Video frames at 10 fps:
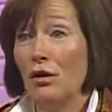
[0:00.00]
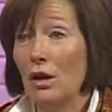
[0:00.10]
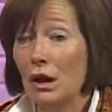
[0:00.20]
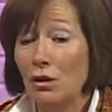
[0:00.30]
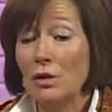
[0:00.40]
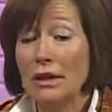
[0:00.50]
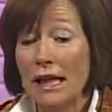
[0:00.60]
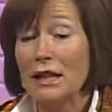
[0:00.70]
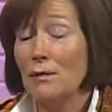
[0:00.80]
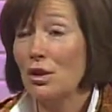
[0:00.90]
you know, the
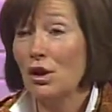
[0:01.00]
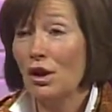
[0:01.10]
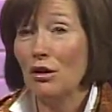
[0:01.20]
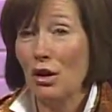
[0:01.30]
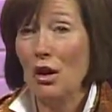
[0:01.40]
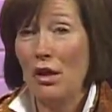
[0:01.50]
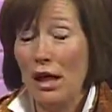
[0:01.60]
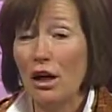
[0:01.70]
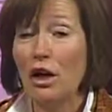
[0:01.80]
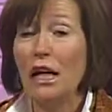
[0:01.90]
textbooks aren't
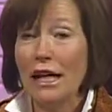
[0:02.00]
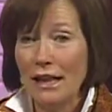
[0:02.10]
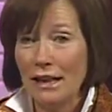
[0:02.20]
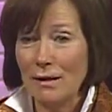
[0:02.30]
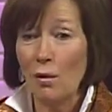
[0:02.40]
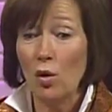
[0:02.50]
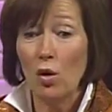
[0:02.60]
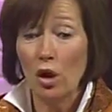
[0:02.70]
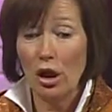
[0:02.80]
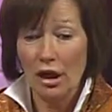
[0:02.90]
there. It's
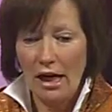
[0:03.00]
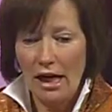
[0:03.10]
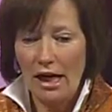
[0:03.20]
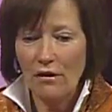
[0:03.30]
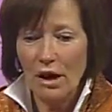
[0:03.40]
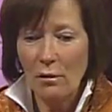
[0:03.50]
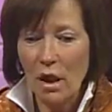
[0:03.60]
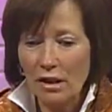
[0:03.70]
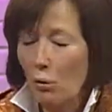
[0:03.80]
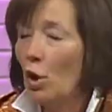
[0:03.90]
more of a,
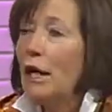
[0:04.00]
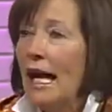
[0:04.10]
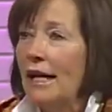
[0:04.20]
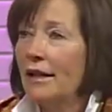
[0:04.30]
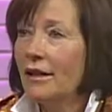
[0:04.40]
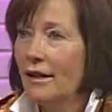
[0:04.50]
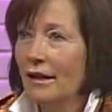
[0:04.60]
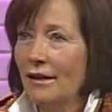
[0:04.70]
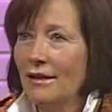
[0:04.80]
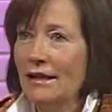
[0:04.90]
a, more organic
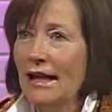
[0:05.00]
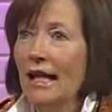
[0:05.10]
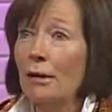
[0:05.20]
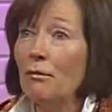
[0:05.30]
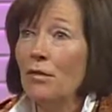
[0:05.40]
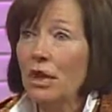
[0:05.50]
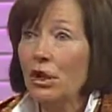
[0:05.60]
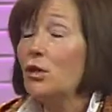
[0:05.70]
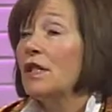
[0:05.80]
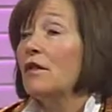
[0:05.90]
and um,
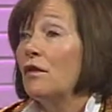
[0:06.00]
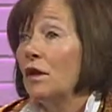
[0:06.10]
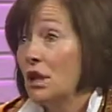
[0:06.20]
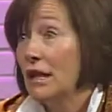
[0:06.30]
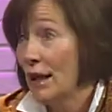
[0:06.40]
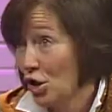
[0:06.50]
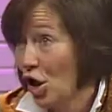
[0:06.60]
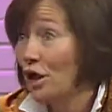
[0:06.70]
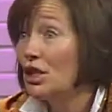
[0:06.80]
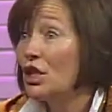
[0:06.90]
use of
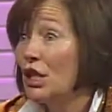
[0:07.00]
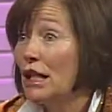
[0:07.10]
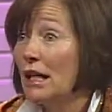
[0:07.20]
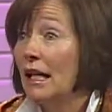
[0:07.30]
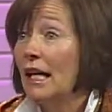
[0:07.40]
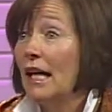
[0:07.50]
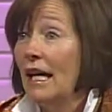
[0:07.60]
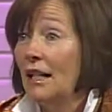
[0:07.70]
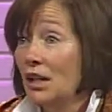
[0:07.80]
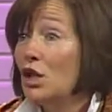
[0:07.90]
technology
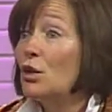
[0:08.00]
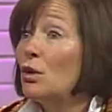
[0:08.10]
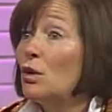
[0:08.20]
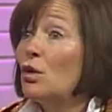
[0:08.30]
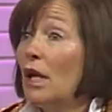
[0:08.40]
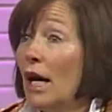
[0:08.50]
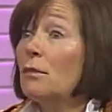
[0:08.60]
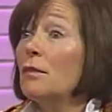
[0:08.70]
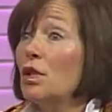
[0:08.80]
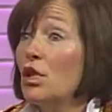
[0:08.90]
to
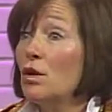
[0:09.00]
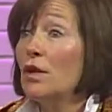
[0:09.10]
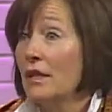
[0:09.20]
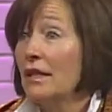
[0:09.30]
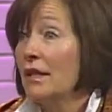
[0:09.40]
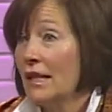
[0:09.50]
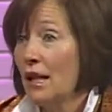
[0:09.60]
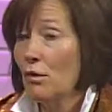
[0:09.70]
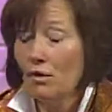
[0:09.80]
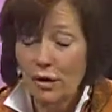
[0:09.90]
come to do these, this type
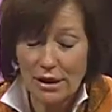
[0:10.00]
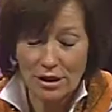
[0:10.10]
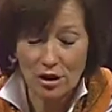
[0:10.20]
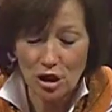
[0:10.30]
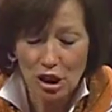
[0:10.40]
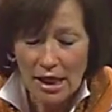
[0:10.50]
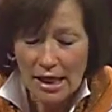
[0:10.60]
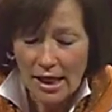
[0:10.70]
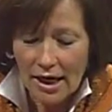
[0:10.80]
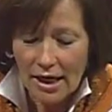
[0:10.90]
of research.
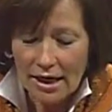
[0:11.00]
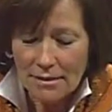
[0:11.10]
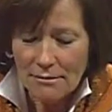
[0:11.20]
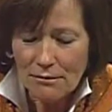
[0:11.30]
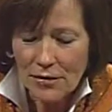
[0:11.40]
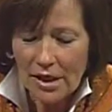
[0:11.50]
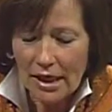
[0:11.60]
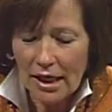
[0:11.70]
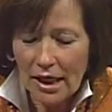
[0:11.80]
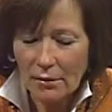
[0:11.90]
Um,
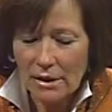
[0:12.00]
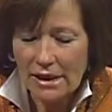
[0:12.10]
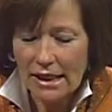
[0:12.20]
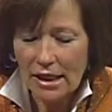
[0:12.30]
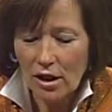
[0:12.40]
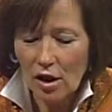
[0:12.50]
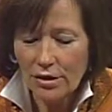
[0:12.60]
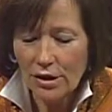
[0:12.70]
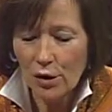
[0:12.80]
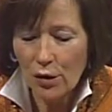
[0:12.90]
I would say
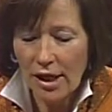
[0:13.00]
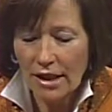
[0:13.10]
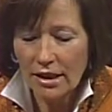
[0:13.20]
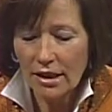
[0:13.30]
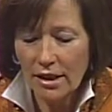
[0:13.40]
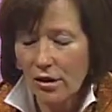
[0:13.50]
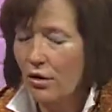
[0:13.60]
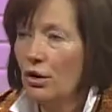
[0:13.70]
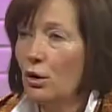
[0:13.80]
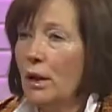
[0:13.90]
also that uh,
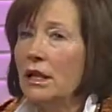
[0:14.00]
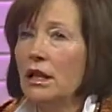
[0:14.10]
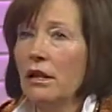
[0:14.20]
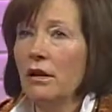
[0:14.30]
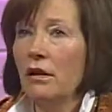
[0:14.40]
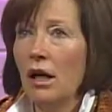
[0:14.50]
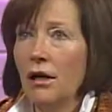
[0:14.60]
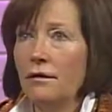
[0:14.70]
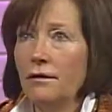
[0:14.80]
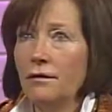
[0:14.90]
there's a great deal
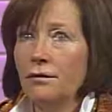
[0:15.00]
of